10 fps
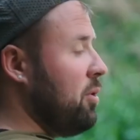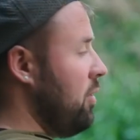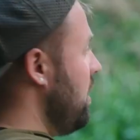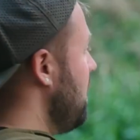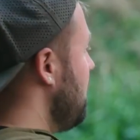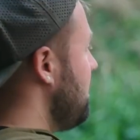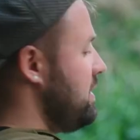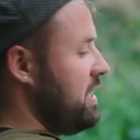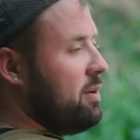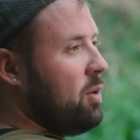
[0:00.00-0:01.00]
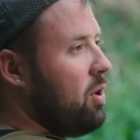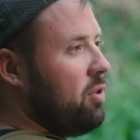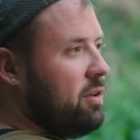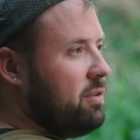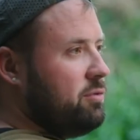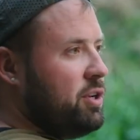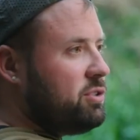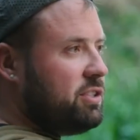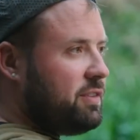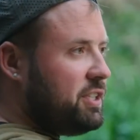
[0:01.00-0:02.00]
but you don't know what other
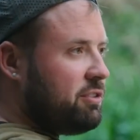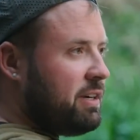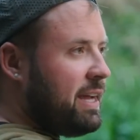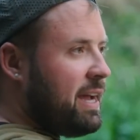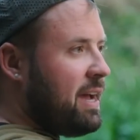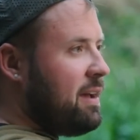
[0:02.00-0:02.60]
nuisance fish are in here.